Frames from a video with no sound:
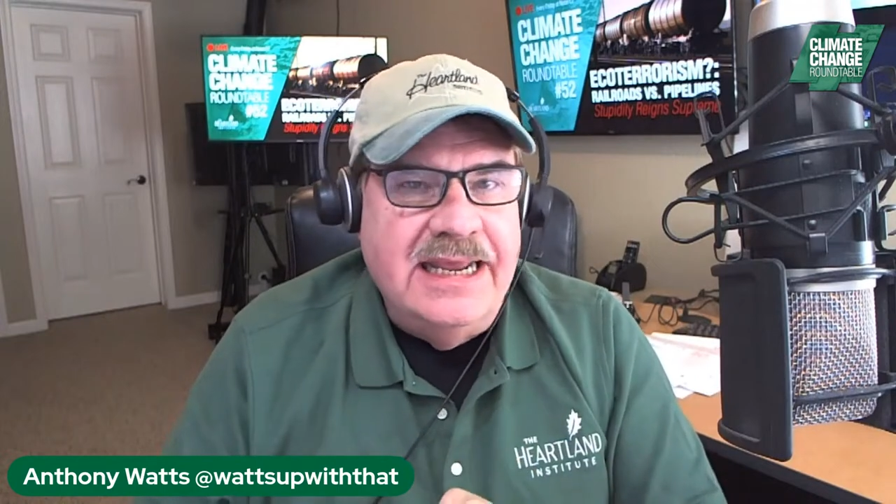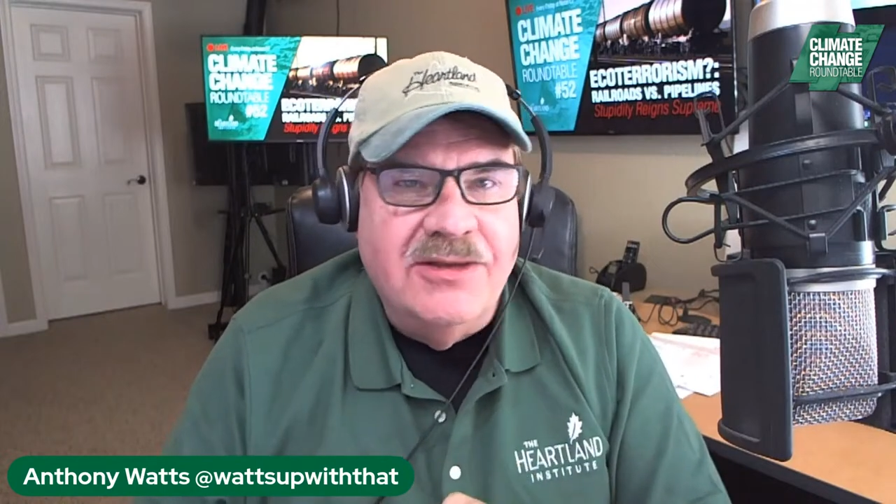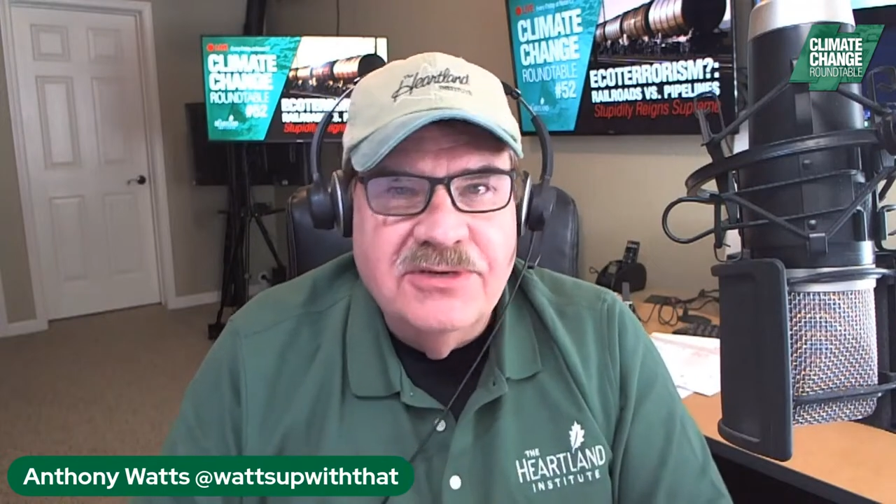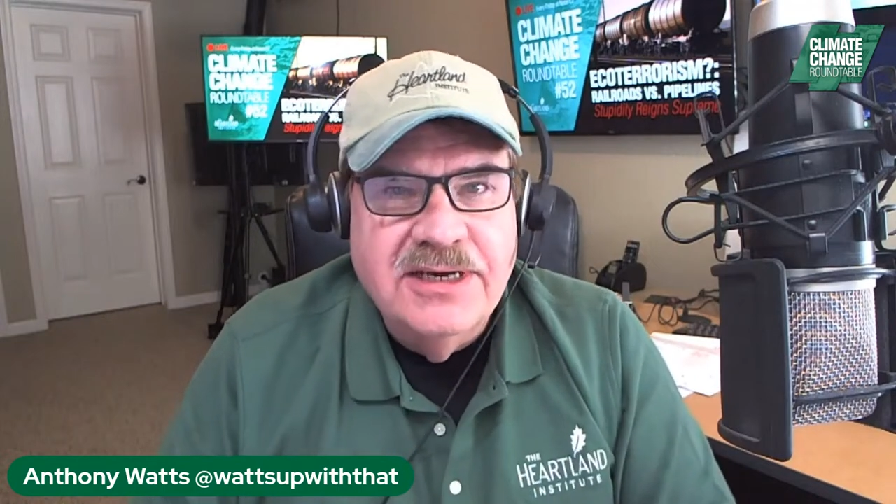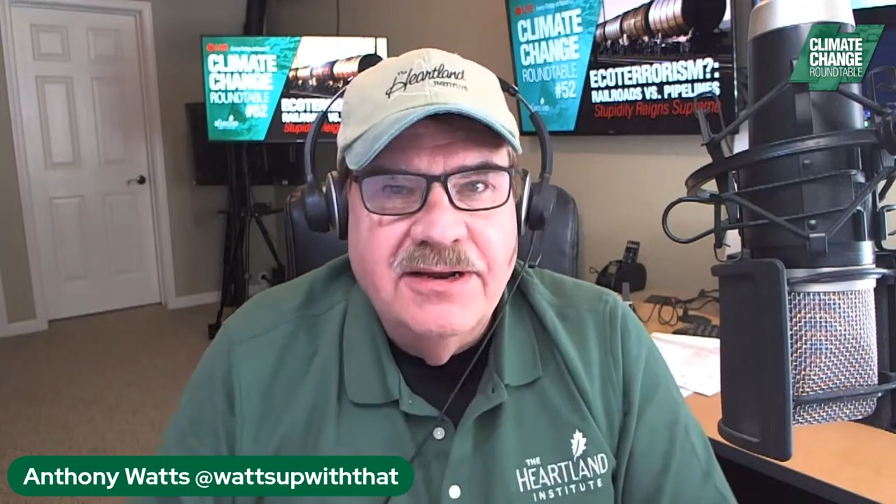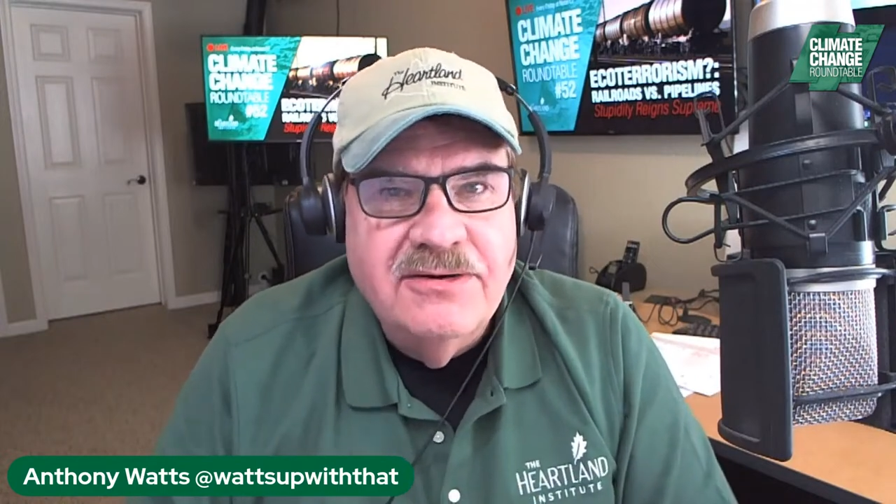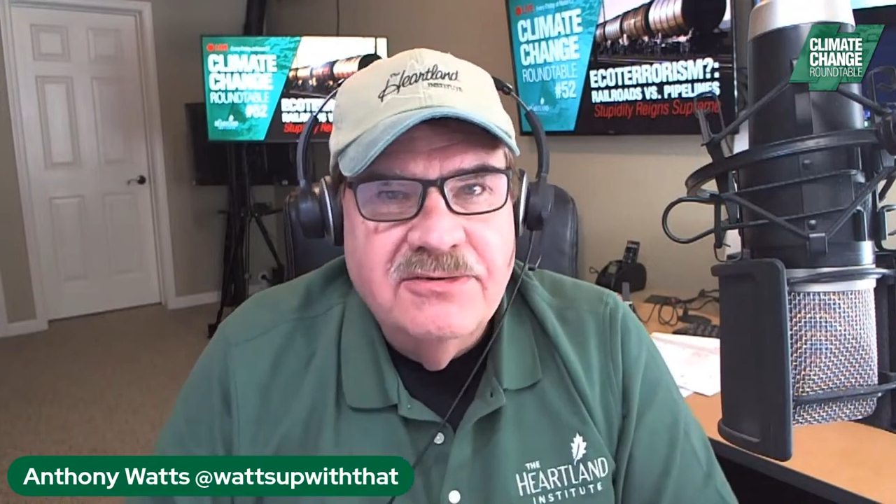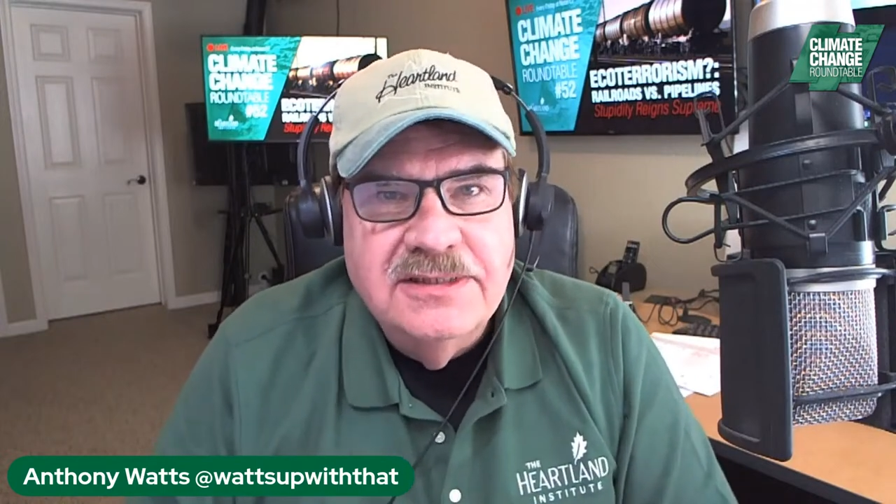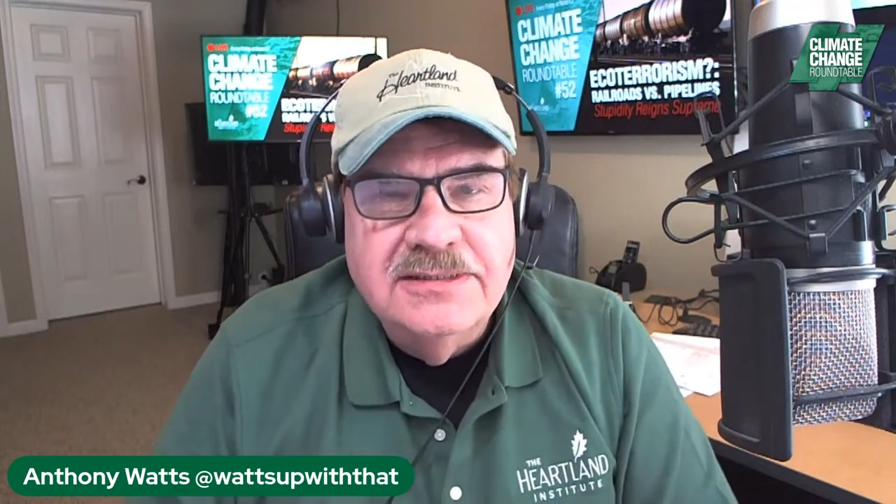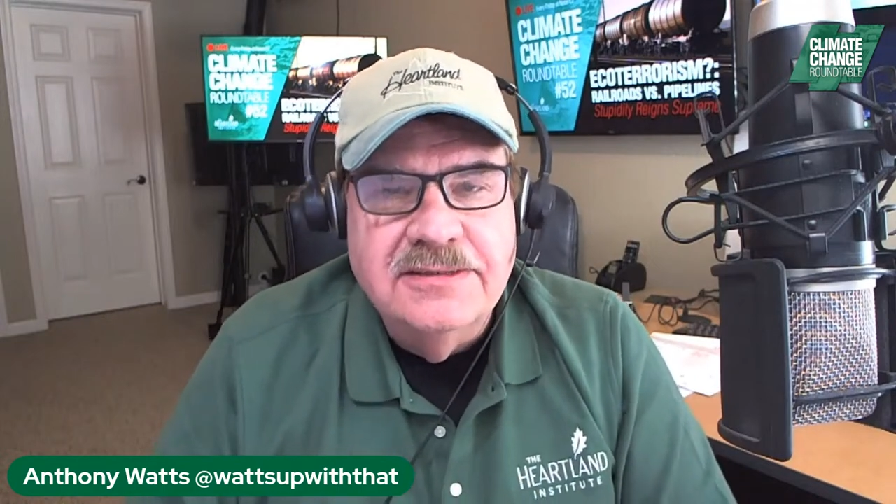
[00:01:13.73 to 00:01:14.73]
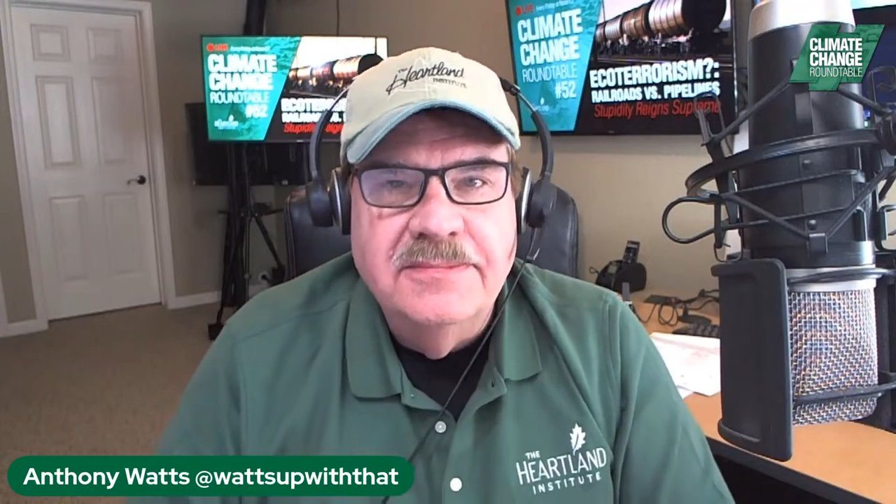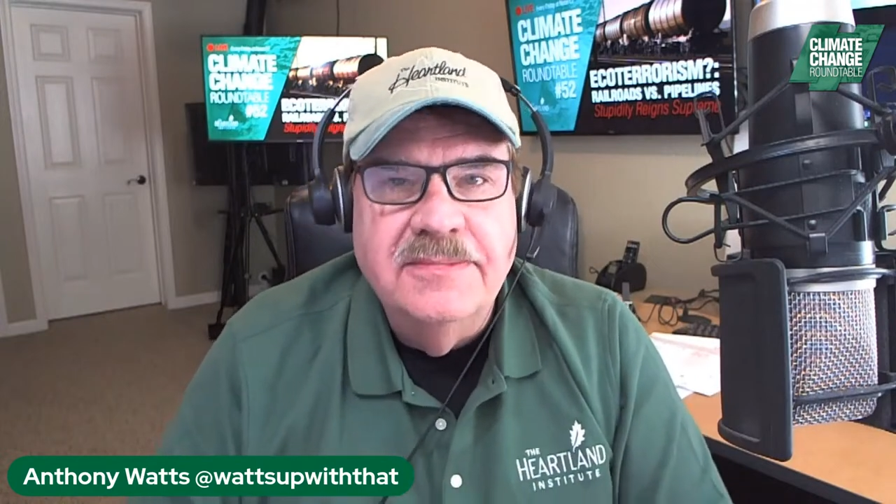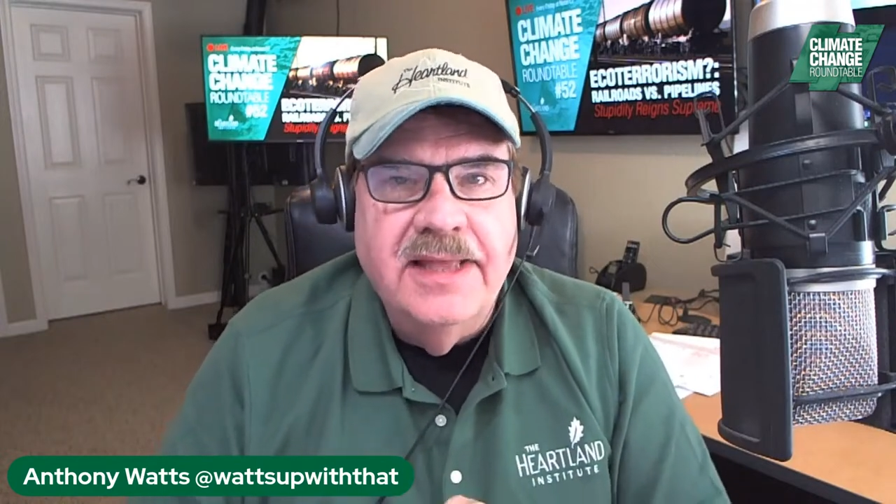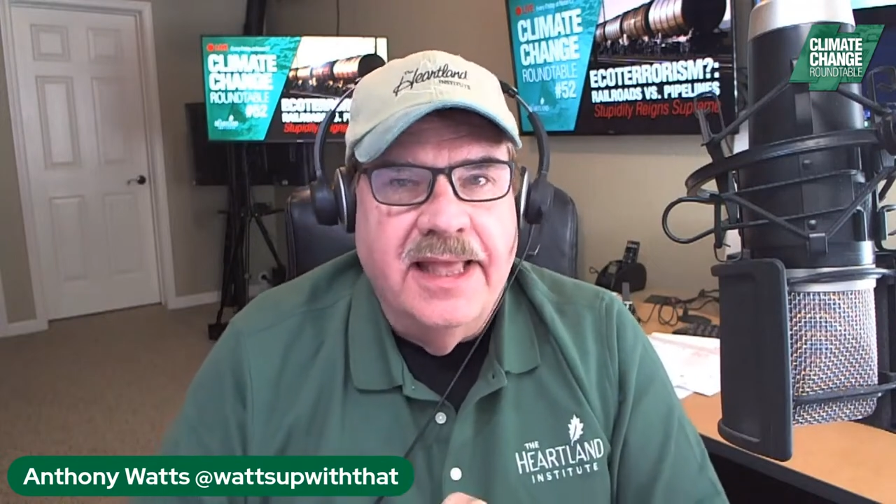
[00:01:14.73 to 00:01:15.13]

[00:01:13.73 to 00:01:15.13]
eco-terrorism